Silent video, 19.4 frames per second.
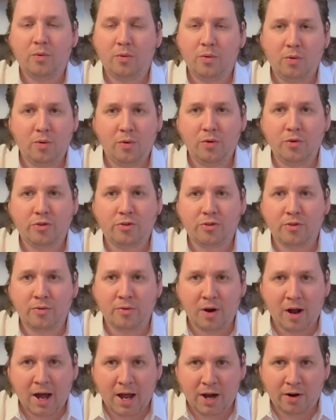who's the
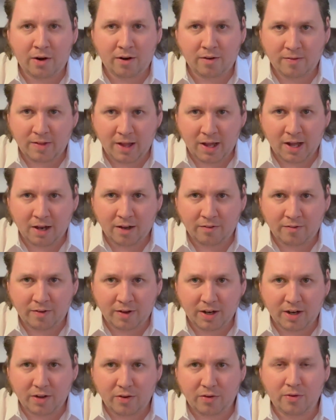rider of the
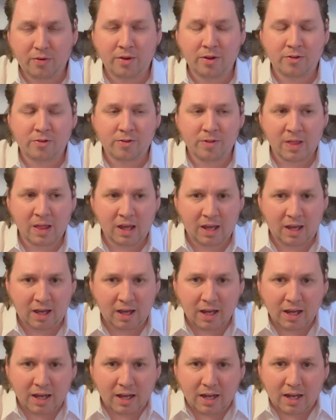elephant, who's
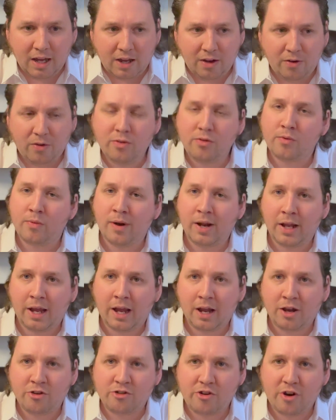
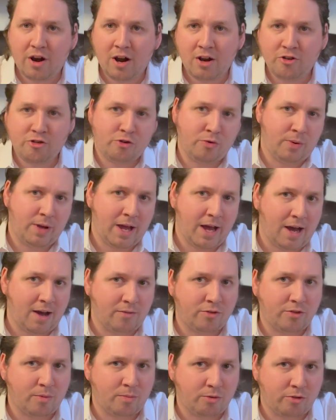really in charge. Do we have
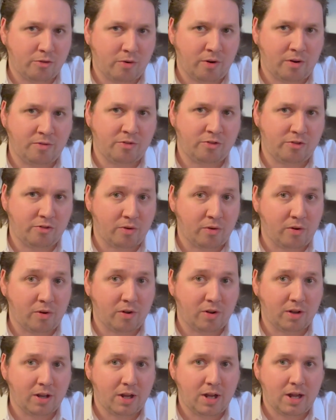some sort of
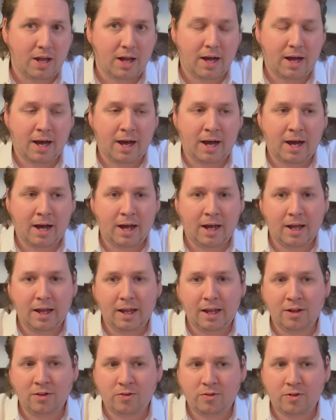soul?
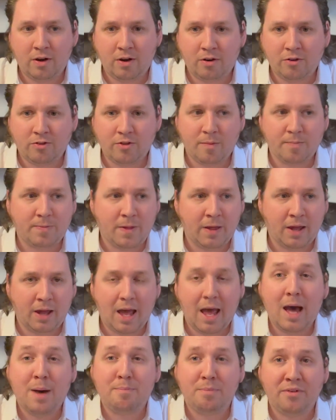Is there something
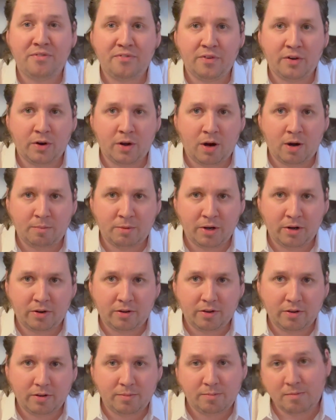
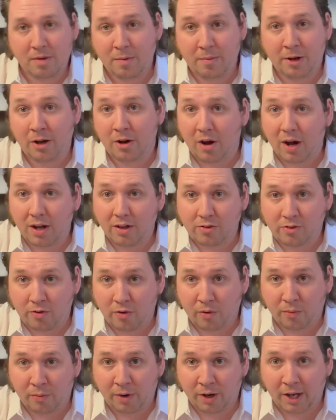epiphenomenal, maybe not
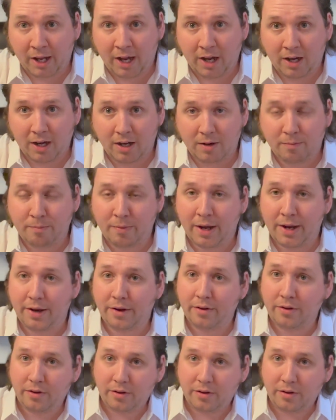soul related, but